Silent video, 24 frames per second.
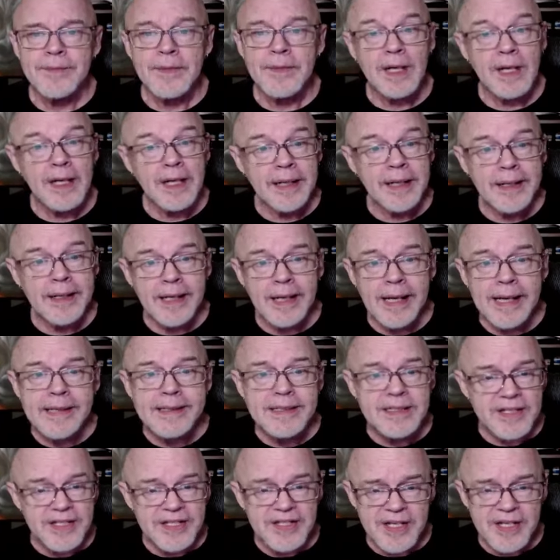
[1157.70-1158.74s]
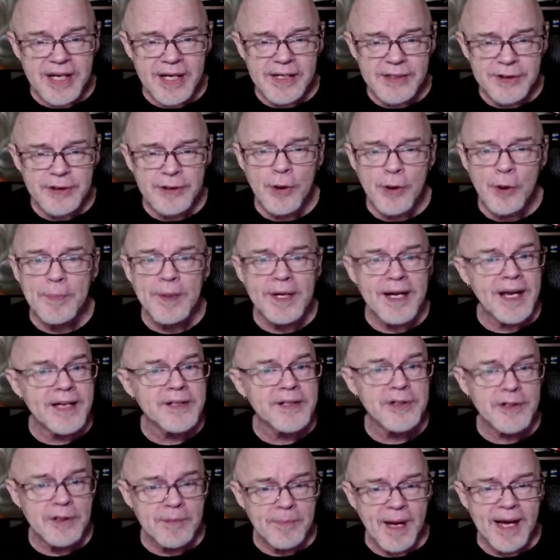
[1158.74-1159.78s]
I hate to say so, but
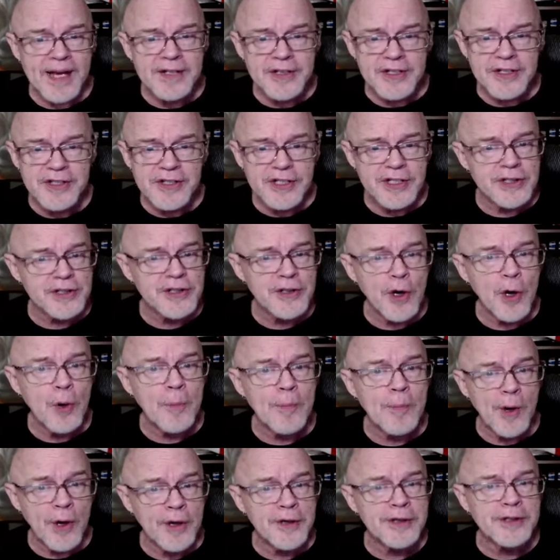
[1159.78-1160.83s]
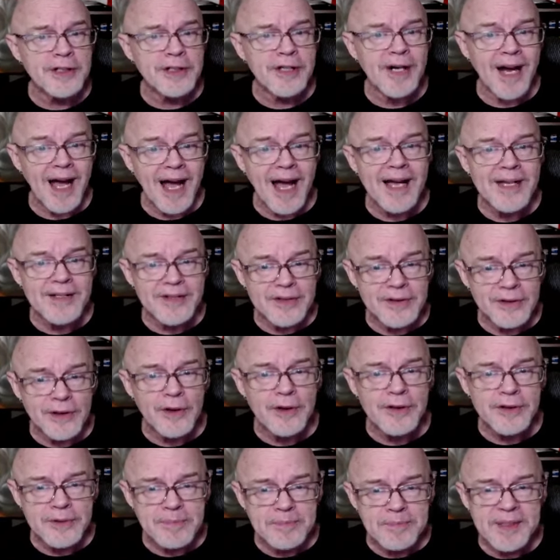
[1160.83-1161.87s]
as your majesties know, murder has
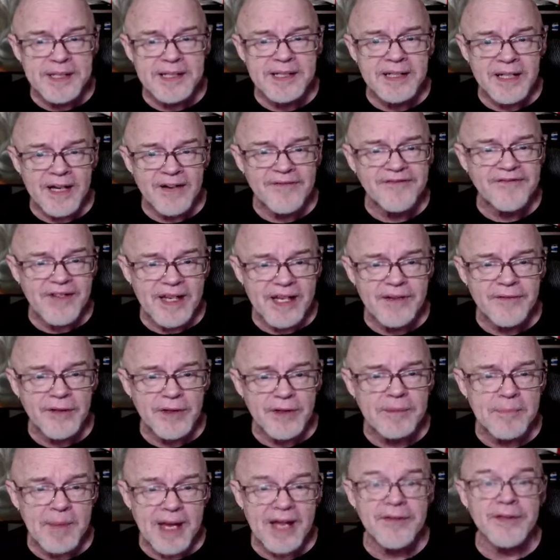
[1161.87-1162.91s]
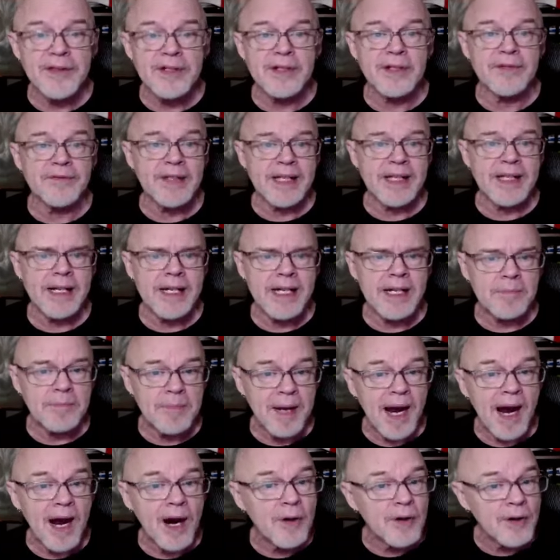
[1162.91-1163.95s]
long been a favored method of gaining
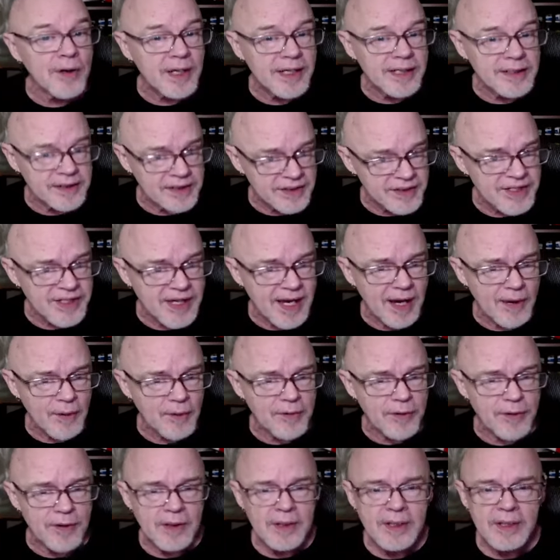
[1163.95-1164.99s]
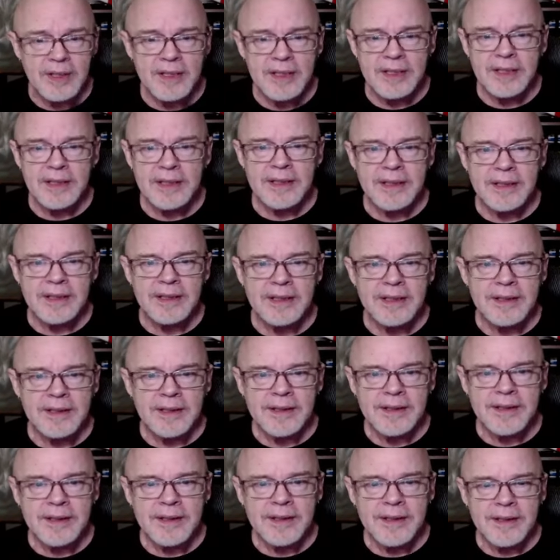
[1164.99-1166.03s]
power in the South.
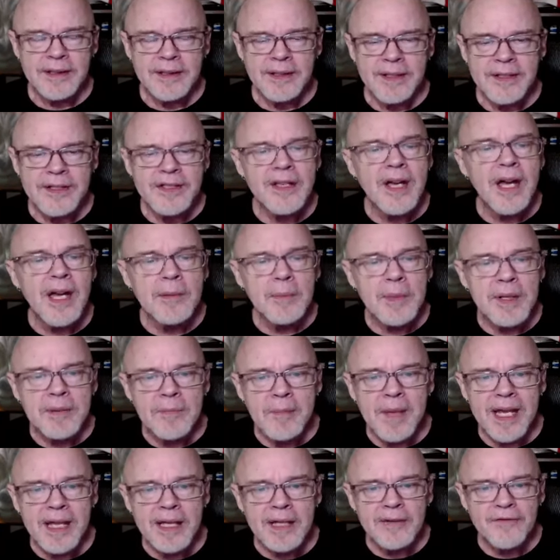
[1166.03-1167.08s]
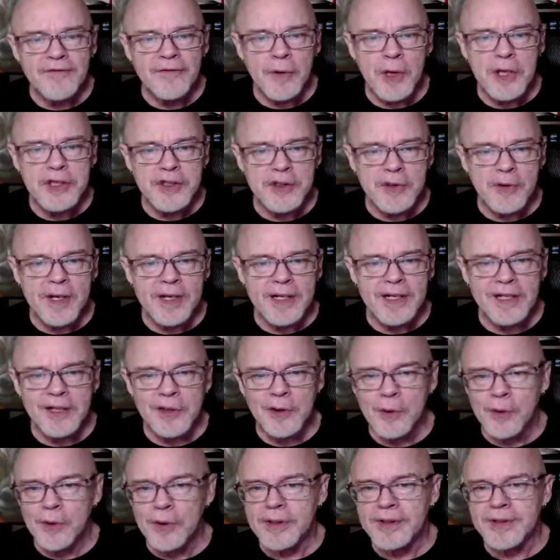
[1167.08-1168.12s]
Simon made a frustrated
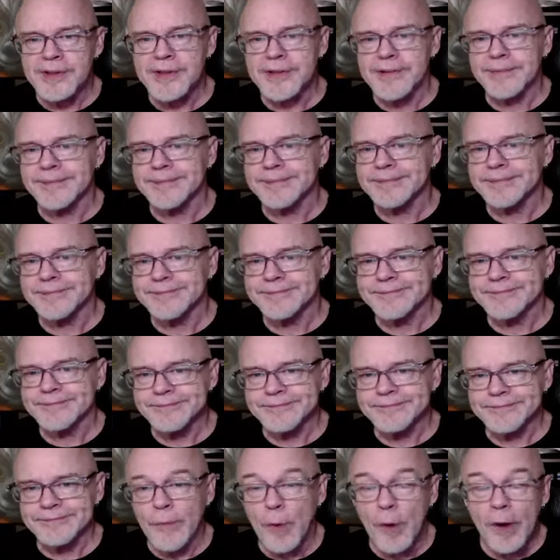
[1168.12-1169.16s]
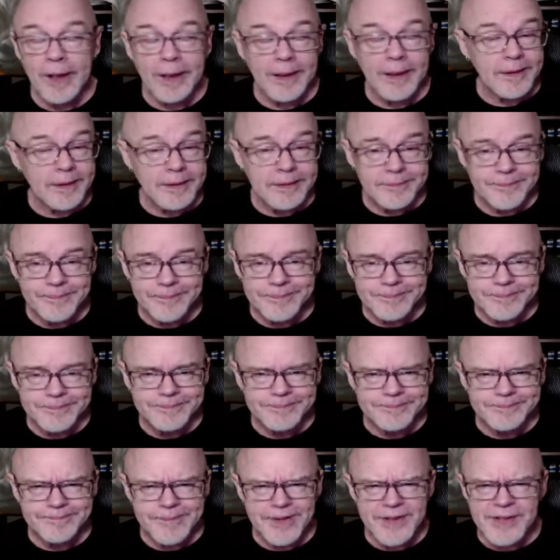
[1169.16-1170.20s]
noise. Well,
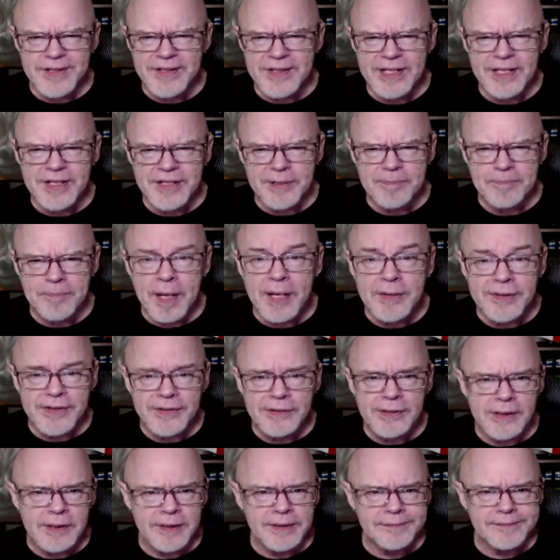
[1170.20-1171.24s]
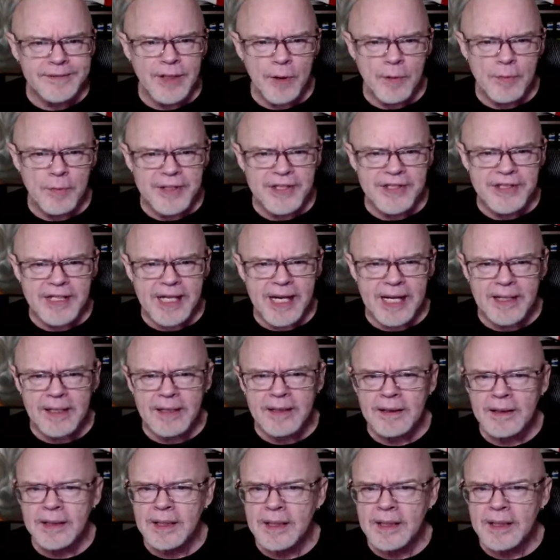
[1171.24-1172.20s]
this is a puzzle and no mistake.